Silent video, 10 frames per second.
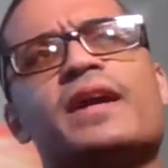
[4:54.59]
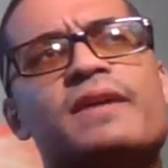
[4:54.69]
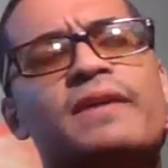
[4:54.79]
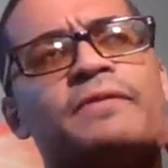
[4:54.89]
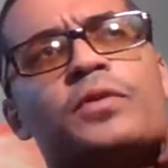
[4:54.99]

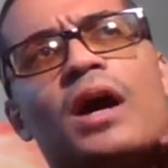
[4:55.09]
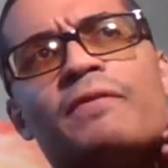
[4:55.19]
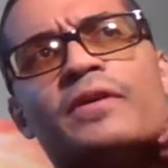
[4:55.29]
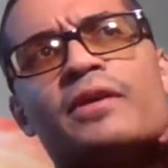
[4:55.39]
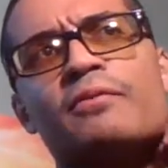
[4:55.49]
If, if
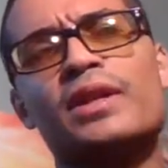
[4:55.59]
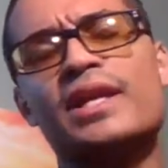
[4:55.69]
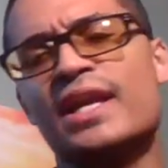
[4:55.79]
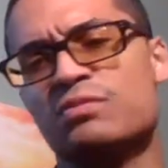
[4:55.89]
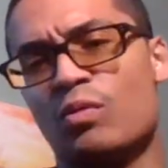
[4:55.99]
Crawford
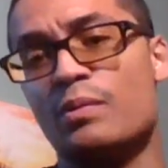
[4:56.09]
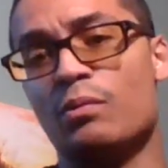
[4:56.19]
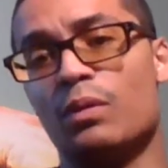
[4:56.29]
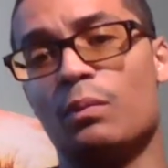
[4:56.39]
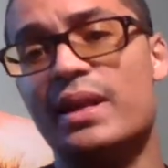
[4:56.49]
really is what,
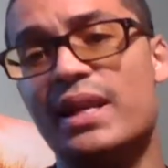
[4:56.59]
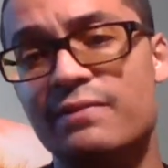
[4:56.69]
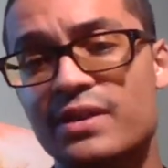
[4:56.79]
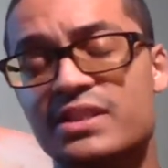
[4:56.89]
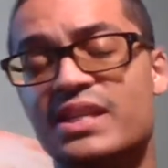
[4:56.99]
what many of
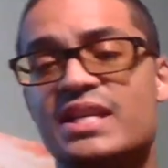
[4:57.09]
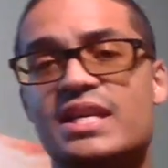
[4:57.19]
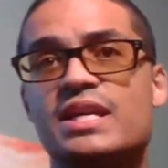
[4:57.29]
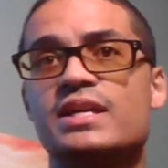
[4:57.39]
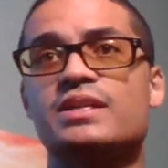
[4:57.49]
us think
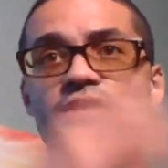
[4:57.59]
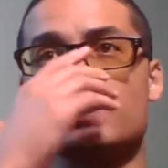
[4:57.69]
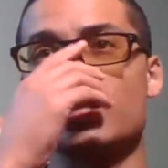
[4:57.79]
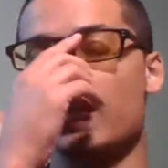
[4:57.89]
he is, and,